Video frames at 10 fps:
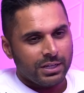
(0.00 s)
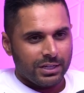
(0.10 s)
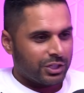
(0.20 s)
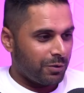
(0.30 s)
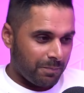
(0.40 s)

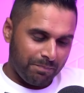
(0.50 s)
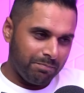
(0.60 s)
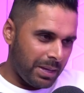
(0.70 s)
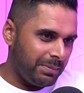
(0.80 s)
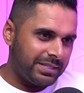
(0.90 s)
So
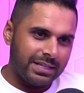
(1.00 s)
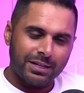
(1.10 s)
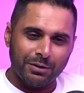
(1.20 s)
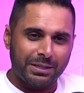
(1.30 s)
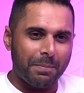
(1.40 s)
maybe sticking
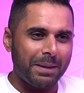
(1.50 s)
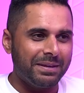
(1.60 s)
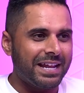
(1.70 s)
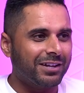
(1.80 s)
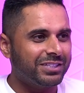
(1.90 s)
with the baby
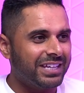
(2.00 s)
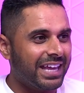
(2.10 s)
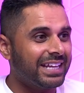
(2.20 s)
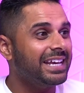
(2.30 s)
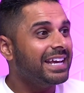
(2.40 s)
analogy
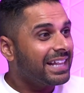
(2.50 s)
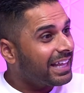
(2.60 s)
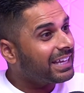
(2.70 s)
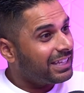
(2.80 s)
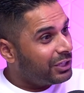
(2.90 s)
again,
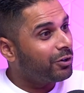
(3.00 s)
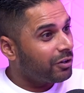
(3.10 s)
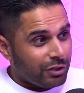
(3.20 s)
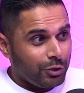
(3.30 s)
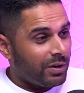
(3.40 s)
like
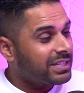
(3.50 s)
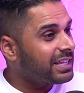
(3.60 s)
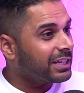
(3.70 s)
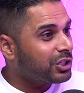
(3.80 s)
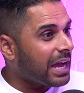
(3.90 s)
you had a
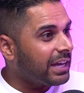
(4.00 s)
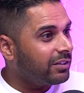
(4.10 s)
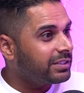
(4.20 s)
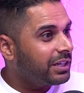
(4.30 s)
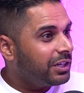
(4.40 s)
second child.